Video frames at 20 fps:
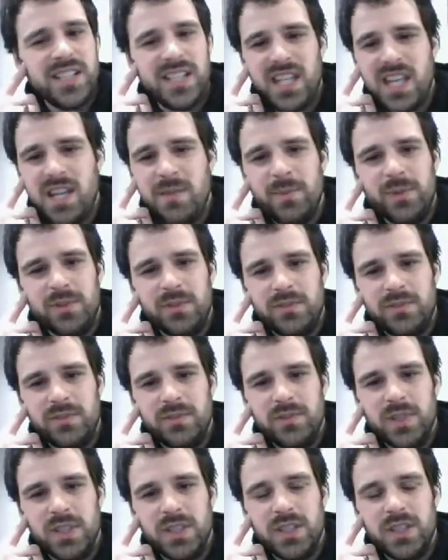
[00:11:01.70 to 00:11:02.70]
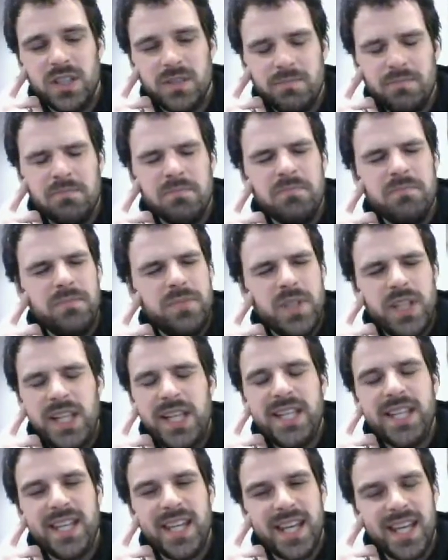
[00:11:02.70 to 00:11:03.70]
Keeble,
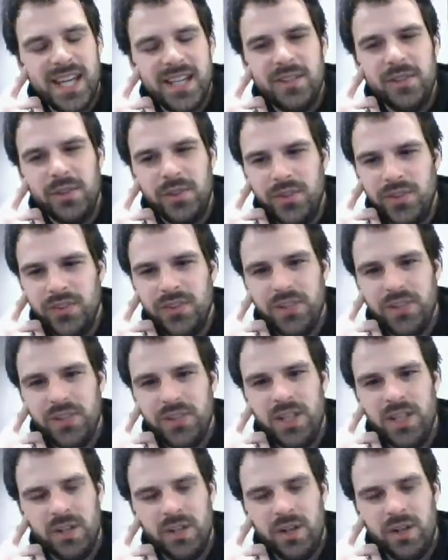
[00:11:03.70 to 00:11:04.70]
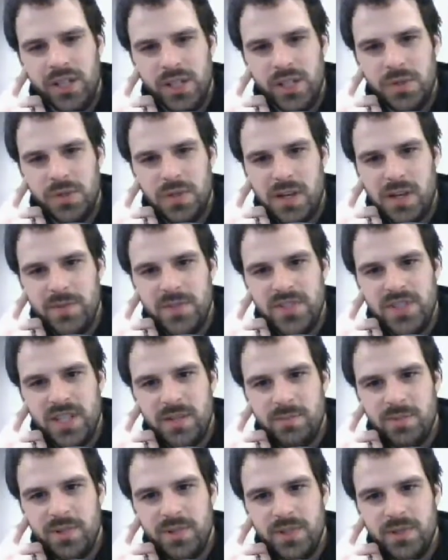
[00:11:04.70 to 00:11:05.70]
he kills in the audio dramas
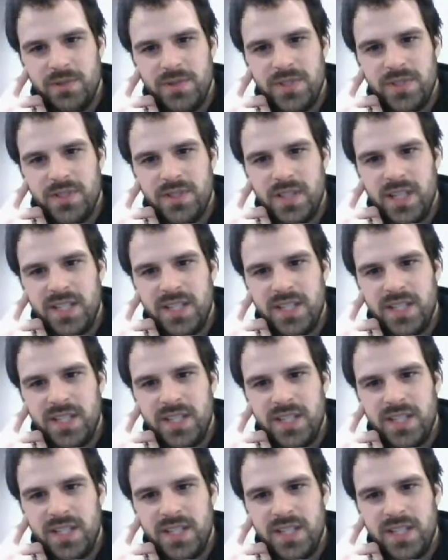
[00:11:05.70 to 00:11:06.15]
they produce.